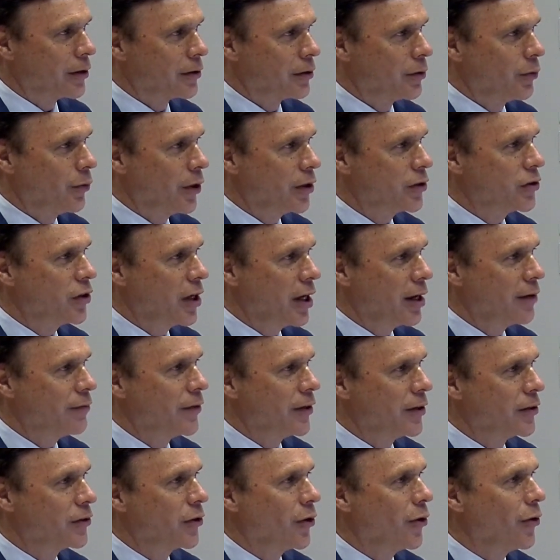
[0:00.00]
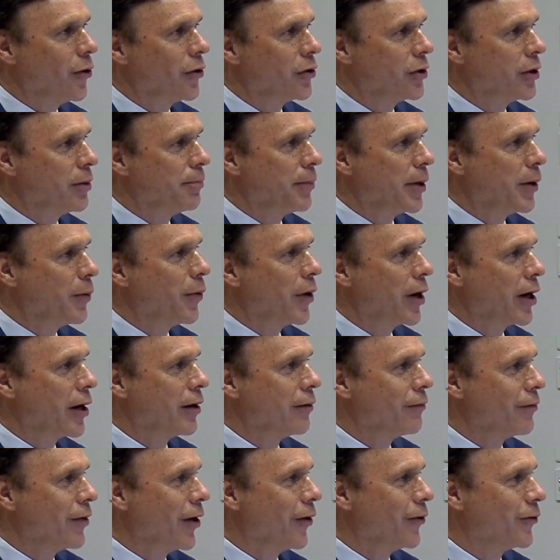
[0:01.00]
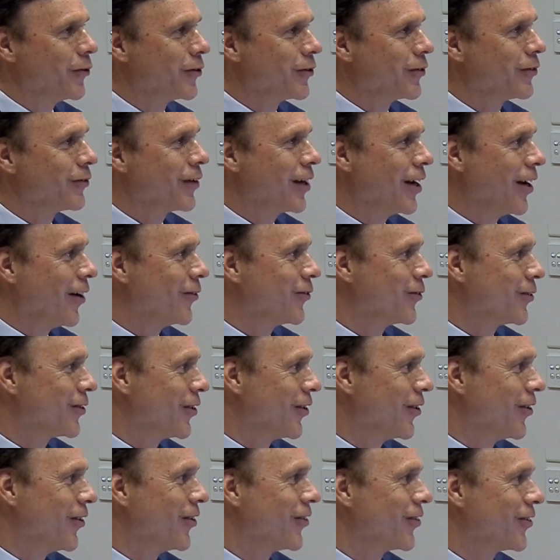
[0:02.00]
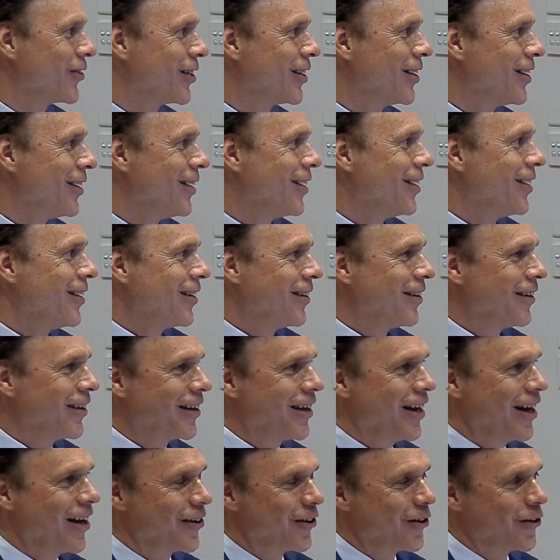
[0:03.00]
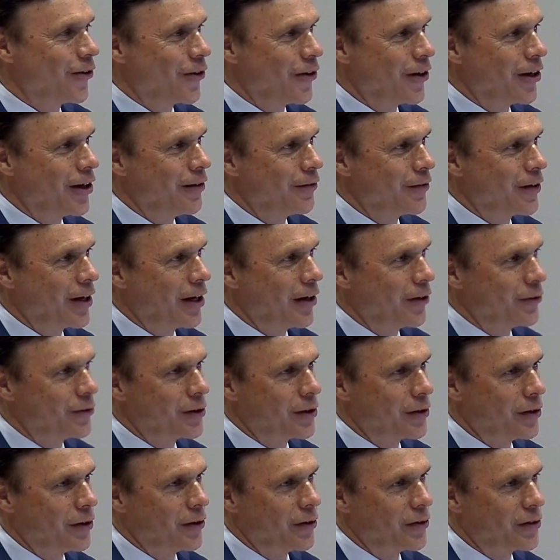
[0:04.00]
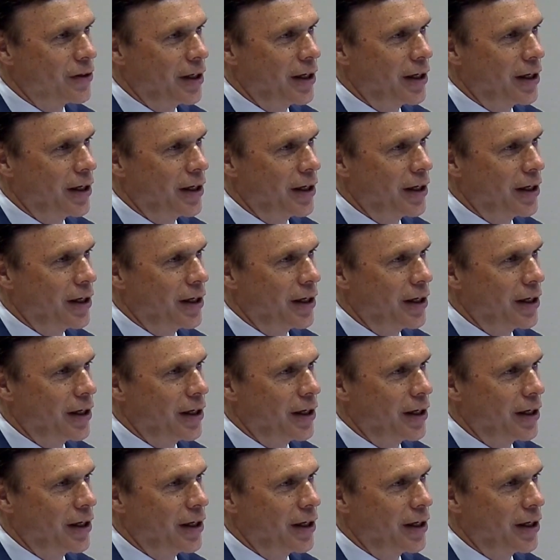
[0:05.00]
which he even told to beware of those counselors, the category of counselors.